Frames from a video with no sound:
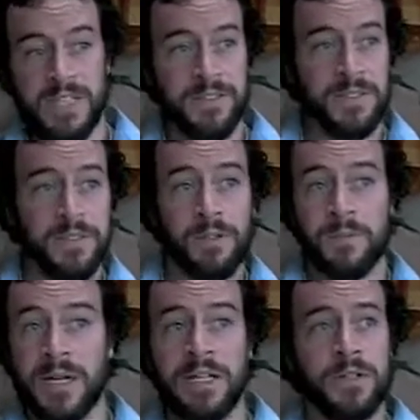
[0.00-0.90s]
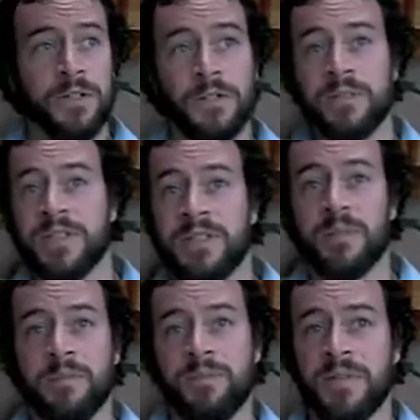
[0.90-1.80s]
the little microbes and
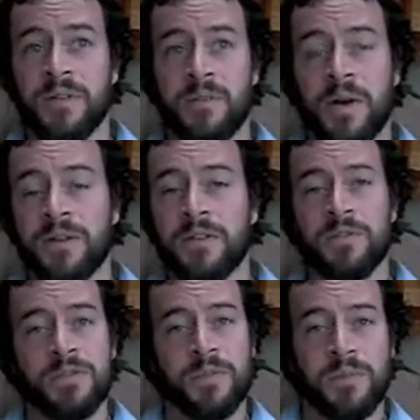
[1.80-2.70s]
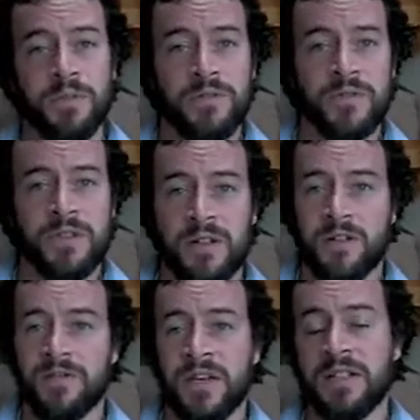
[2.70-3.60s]
the molecules of pollution that are
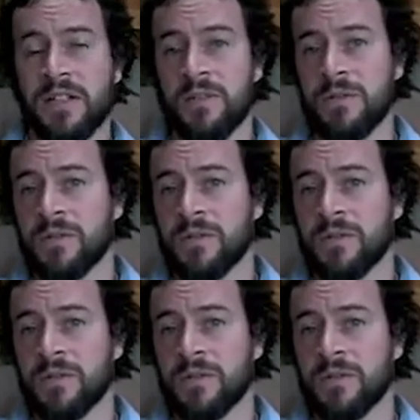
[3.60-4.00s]
affecting you. We're